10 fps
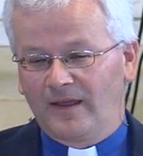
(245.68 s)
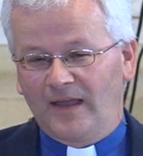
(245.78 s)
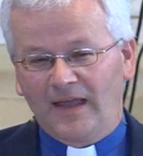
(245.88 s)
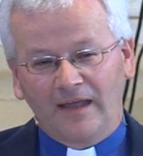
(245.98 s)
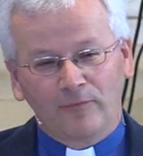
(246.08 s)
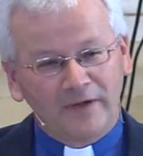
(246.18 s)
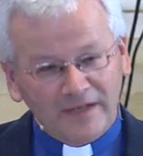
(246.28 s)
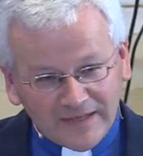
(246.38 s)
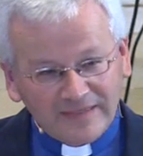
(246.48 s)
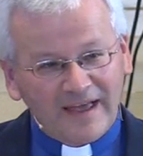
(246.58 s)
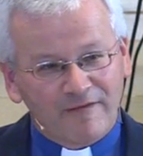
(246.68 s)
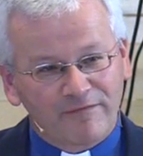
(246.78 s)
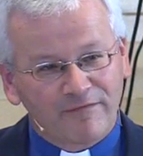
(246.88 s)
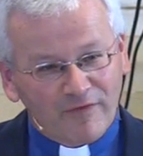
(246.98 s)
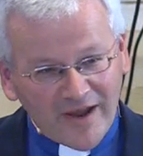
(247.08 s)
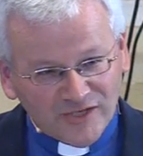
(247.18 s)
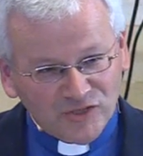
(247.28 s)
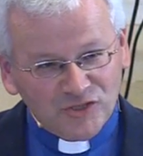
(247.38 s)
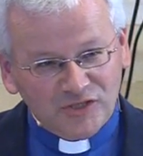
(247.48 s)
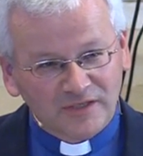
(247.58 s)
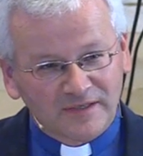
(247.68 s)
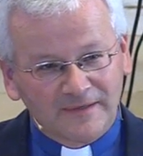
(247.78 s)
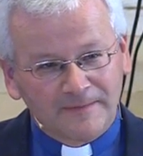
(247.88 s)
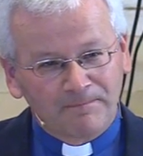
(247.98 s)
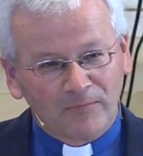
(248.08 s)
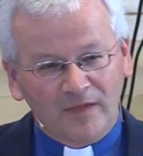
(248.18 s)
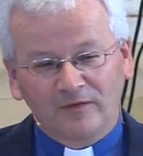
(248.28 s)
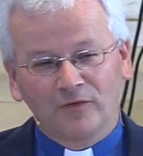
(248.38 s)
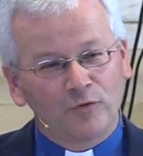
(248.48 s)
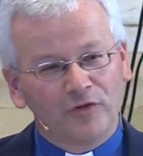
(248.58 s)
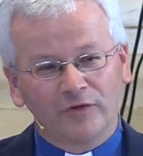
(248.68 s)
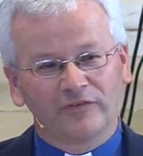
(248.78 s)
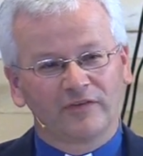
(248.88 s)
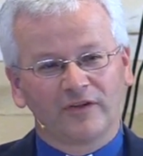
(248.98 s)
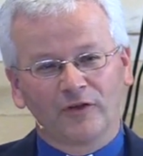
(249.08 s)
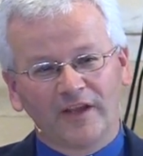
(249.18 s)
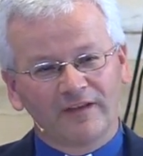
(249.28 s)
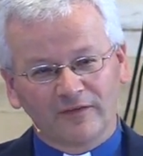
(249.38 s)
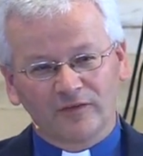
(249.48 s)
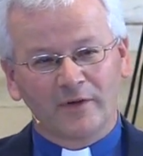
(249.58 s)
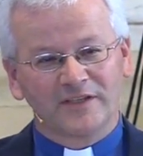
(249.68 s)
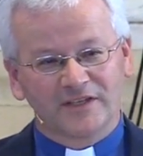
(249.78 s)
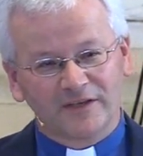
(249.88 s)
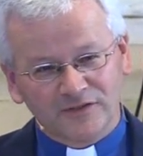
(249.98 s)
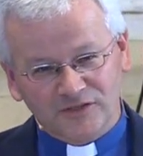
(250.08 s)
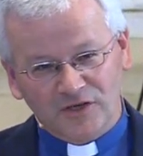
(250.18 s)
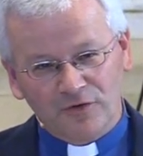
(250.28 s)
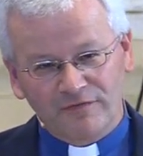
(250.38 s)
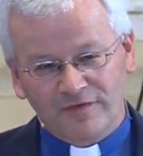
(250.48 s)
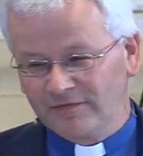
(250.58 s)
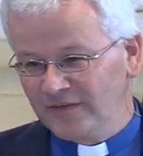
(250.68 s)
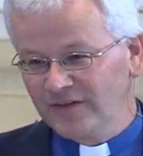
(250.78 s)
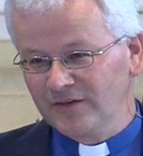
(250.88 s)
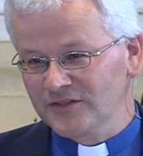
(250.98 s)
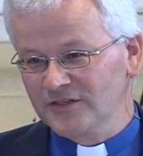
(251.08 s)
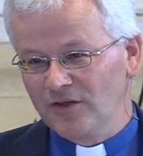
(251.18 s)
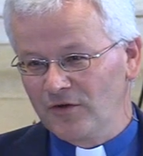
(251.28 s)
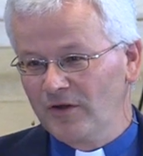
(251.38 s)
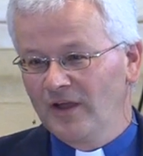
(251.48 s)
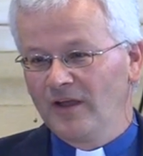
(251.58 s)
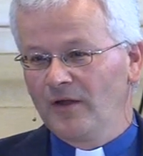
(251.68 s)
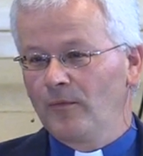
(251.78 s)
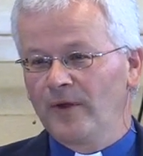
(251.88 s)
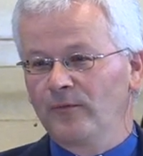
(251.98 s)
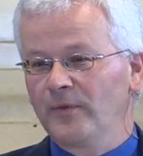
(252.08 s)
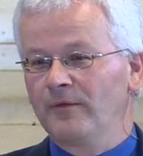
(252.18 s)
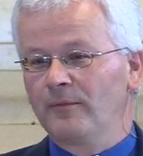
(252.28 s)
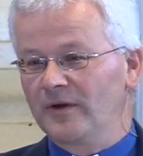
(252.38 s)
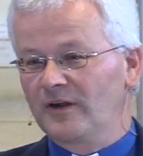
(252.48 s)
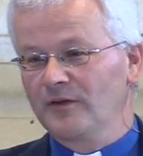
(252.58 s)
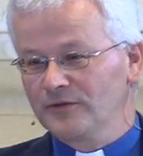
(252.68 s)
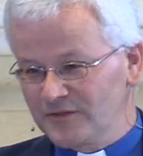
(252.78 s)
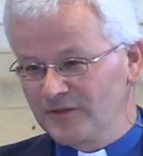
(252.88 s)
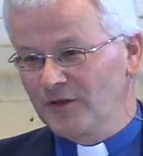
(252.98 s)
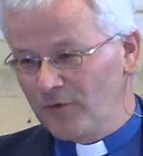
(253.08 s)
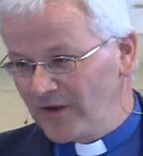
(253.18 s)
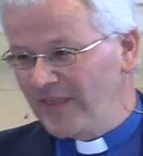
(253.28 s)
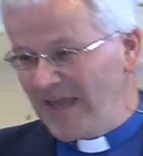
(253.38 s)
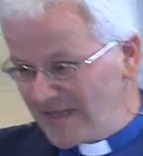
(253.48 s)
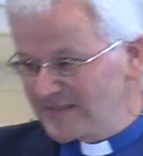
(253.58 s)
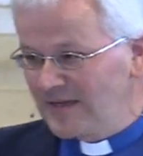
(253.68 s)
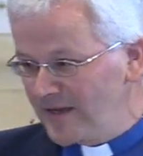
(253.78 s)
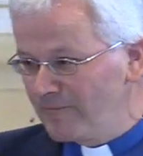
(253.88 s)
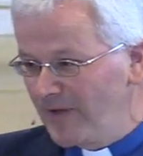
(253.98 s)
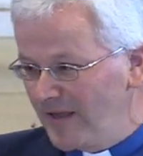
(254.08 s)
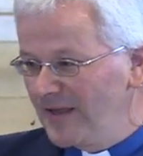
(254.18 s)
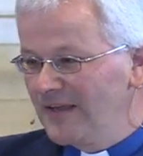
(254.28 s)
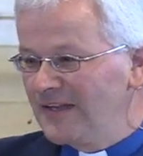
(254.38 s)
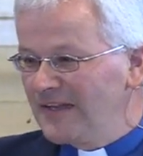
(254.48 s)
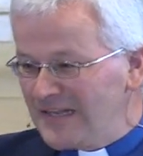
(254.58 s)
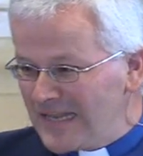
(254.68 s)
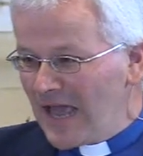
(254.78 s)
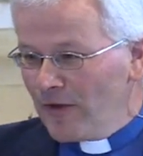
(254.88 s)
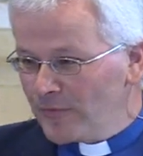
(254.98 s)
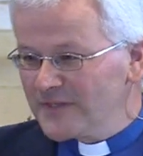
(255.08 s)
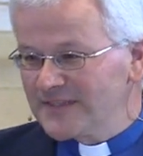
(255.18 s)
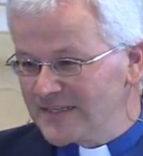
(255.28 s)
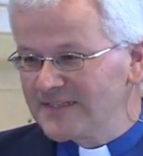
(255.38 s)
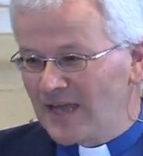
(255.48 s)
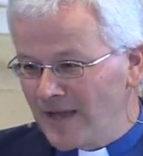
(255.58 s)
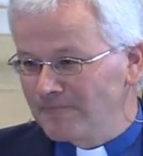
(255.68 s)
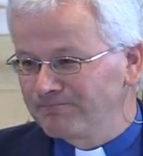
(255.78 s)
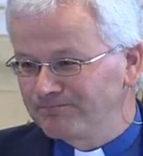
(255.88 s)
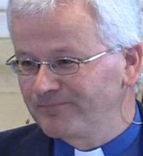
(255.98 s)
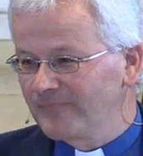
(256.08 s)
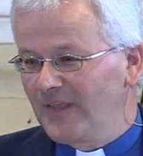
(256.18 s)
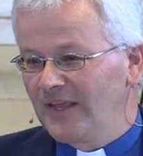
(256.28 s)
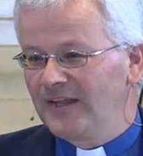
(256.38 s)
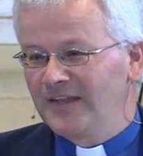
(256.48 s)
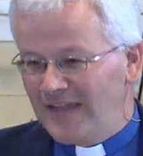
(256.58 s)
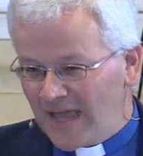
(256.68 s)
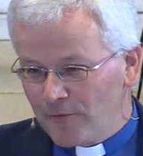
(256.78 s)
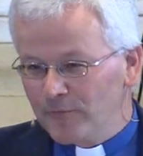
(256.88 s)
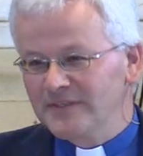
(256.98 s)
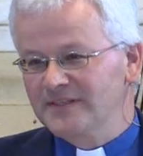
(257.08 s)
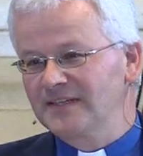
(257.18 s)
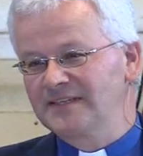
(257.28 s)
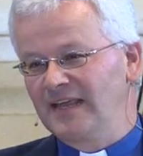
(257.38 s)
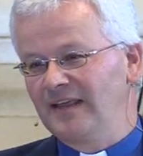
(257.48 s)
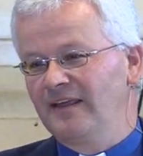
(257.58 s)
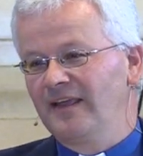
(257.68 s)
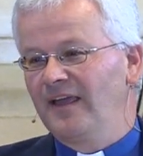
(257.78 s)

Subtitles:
And we need that fresh. It's no use looking to 20 years ago, 15 years ago, when we were close to the Lord at that time. Now is the time. Now is the day.